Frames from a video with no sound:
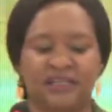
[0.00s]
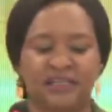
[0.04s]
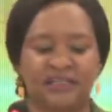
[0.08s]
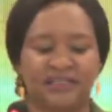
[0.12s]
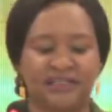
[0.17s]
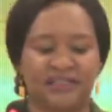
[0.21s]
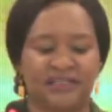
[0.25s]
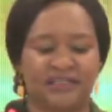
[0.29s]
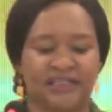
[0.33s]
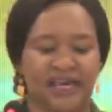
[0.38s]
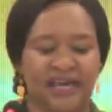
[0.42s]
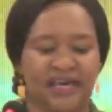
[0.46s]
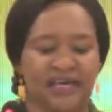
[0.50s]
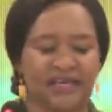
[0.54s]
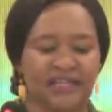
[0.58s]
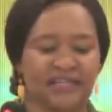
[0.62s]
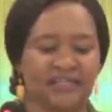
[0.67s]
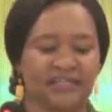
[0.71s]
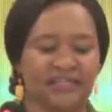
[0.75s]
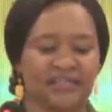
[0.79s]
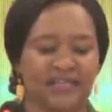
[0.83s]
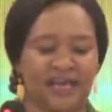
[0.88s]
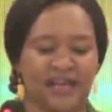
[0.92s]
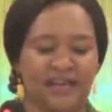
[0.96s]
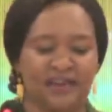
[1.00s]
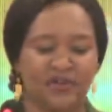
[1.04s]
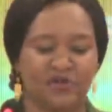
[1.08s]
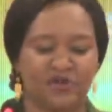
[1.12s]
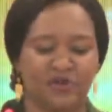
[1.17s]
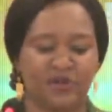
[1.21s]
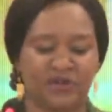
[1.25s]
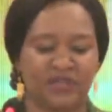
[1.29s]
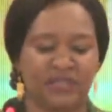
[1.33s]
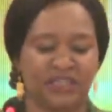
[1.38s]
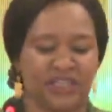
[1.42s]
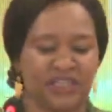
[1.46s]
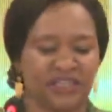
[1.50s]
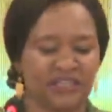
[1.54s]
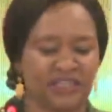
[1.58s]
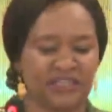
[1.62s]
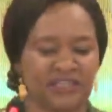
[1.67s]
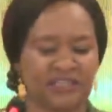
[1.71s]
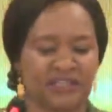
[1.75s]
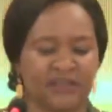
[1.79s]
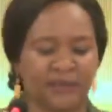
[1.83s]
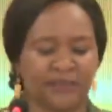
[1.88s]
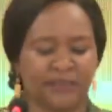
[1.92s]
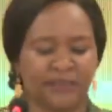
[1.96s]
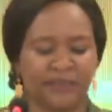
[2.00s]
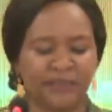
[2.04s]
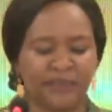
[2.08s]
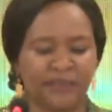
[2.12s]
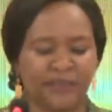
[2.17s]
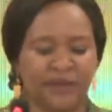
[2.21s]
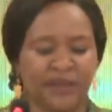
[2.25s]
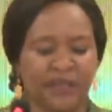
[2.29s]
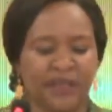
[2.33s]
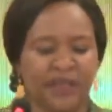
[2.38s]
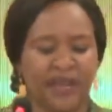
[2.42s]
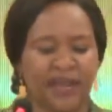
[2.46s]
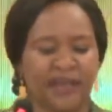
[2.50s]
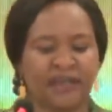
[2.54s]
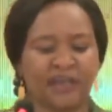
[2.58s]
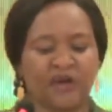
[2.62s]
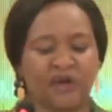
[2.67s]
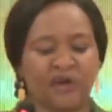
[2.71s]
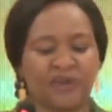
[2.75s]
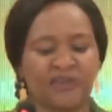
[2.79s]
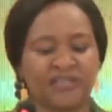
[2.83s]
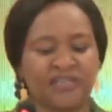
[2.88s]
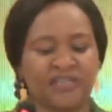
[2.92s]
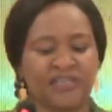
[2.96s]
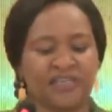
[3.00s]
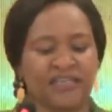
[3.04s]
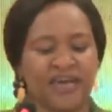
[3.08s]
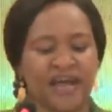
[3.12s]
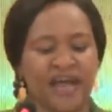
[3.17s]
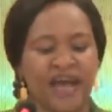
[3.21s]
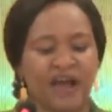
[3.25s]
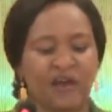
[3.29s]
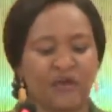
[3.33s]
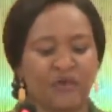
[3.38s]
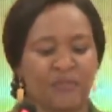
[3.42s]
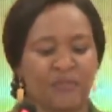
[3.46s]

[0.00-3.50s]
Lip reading: cells, and routines, and consider how